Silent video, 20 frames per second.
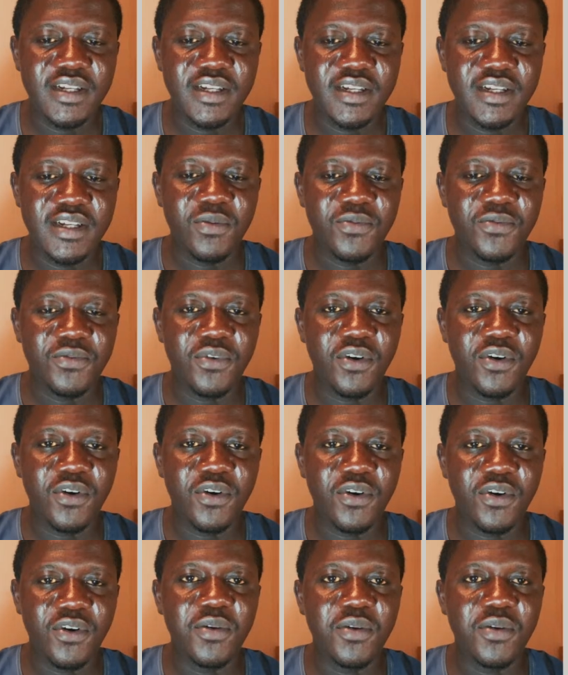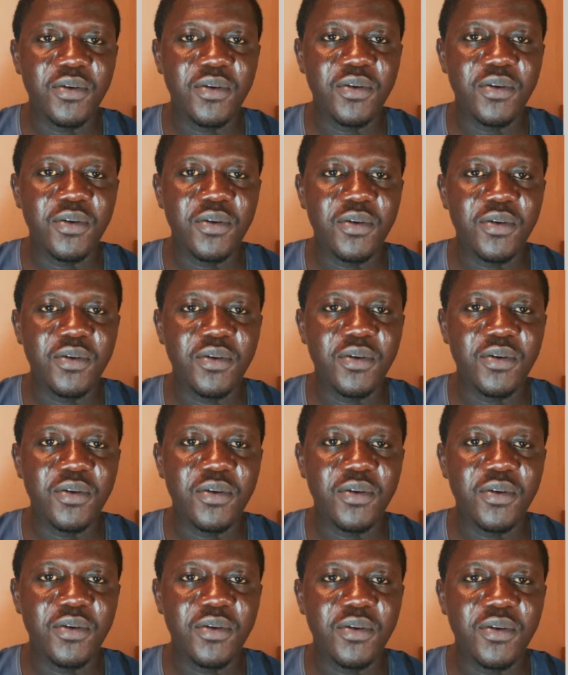from the aspect
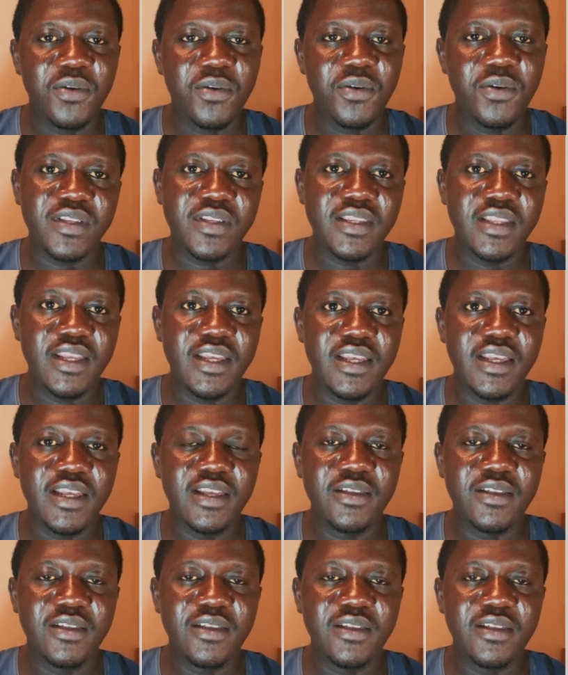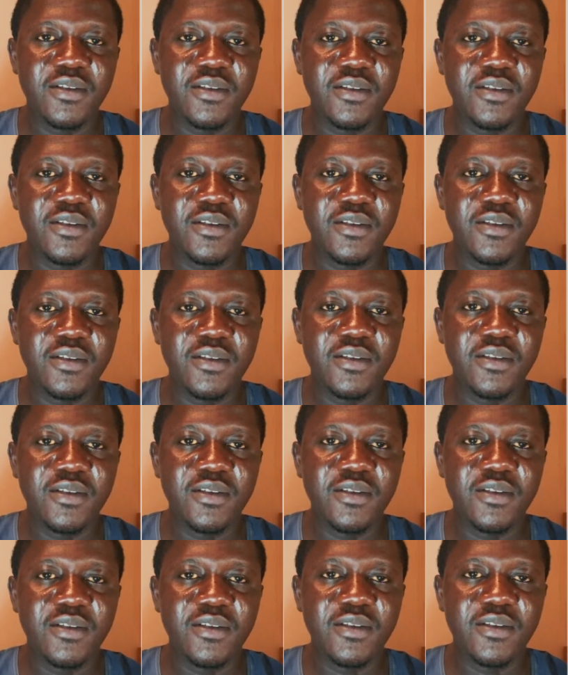of the importing
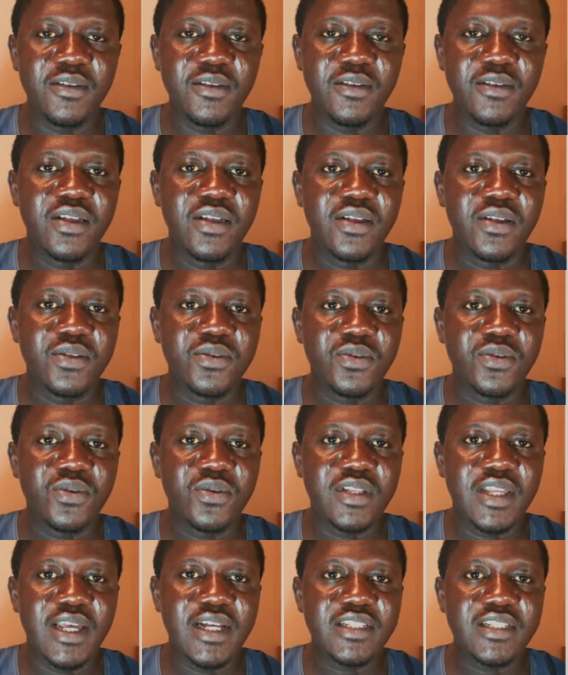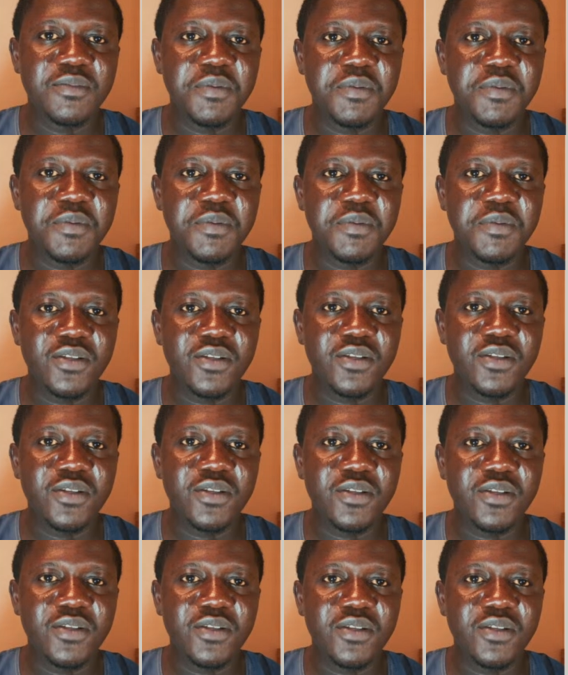to the aspect of the
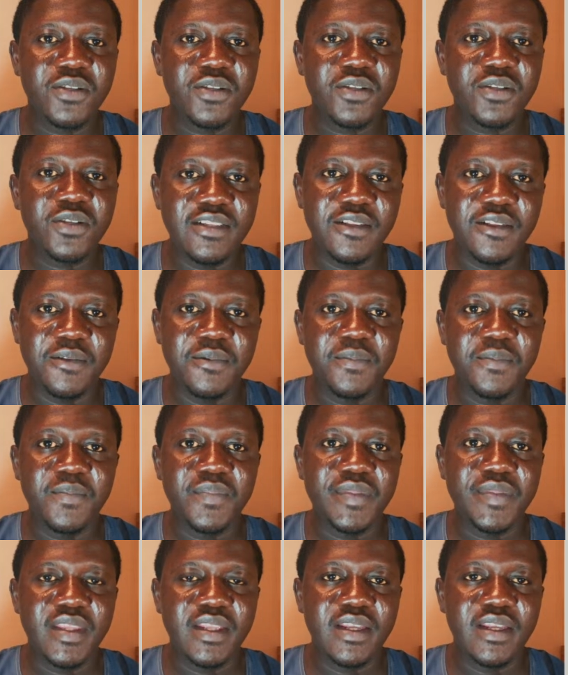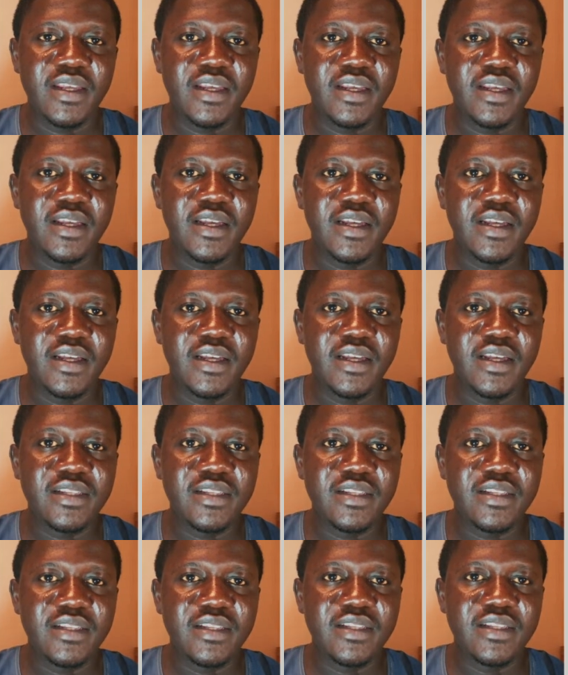cutting and then the
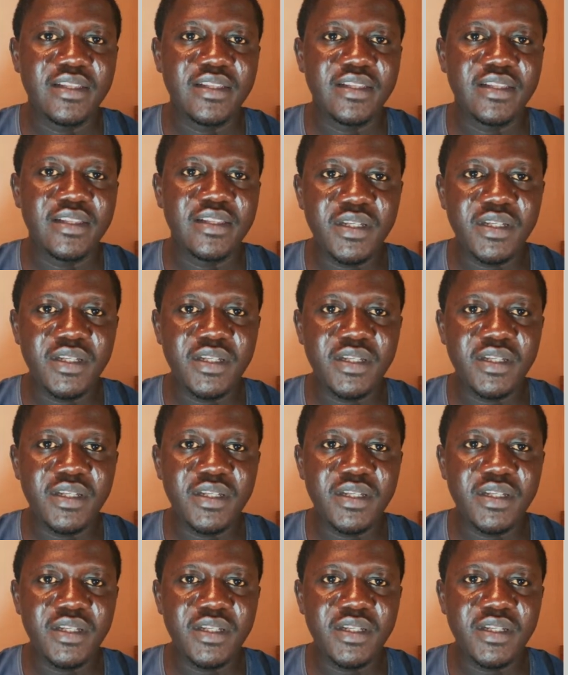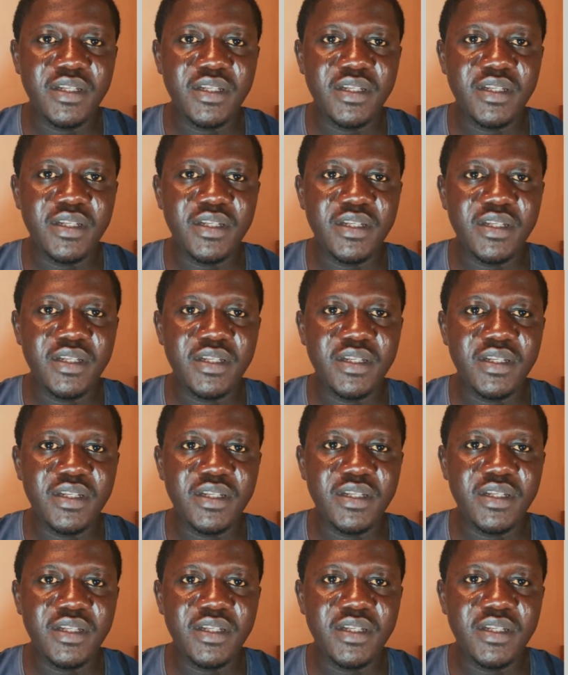trimming to the aspect
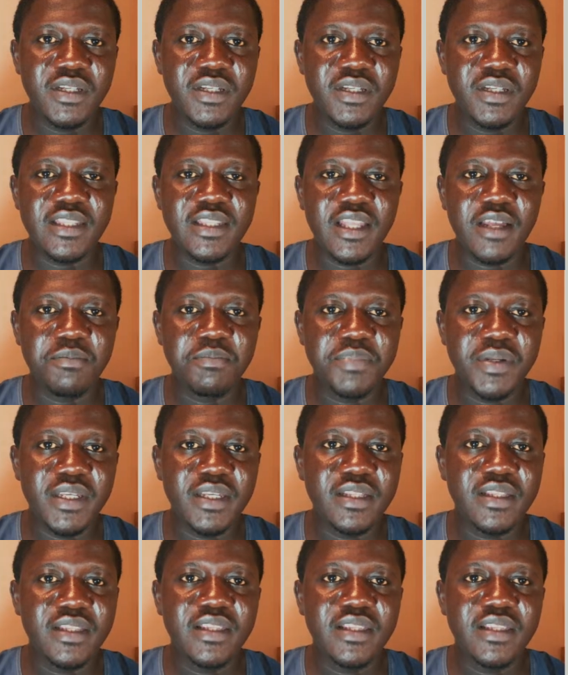of the snapping